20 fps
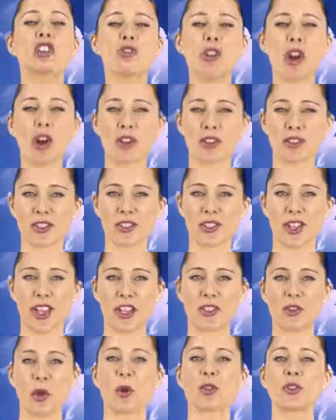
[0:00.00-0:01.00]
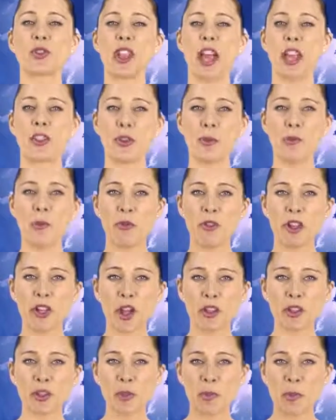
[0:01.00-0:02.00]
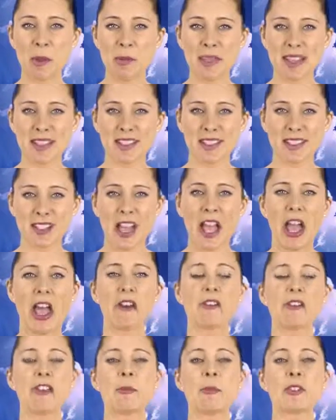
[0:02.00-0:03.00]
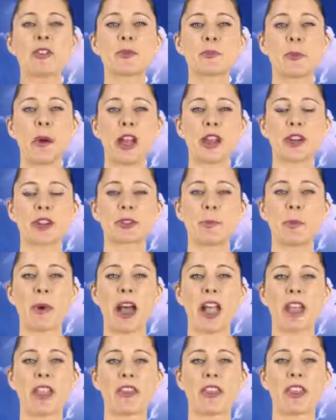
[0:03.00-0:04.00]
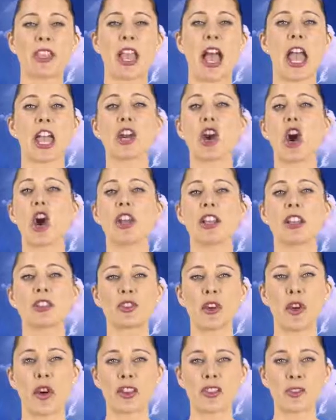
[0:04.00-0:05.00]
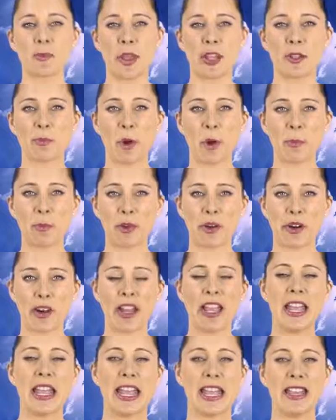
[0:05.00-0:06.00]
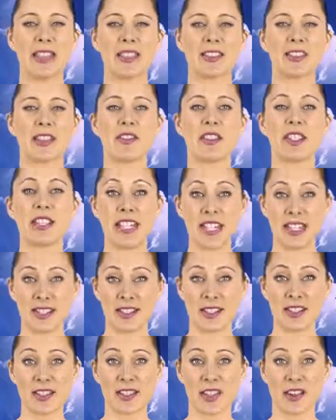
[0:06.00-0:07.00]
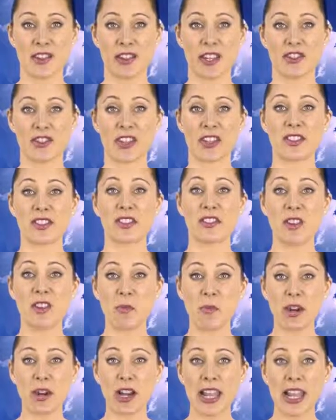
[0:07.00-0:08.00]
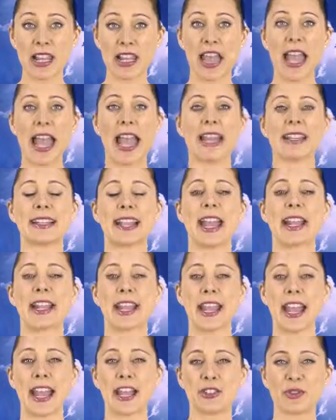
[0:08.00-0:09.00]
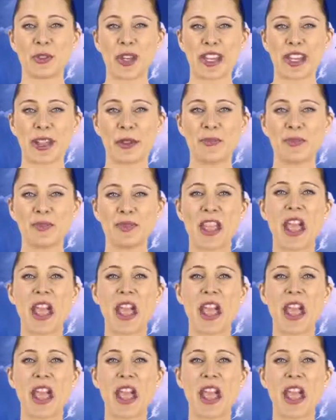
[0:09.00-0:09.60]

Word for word: Trolls is also another movie not to be missed, a film inspired by the iconic toys made popular in the 70s, starring Justin Timberlake and Anna Kendrick.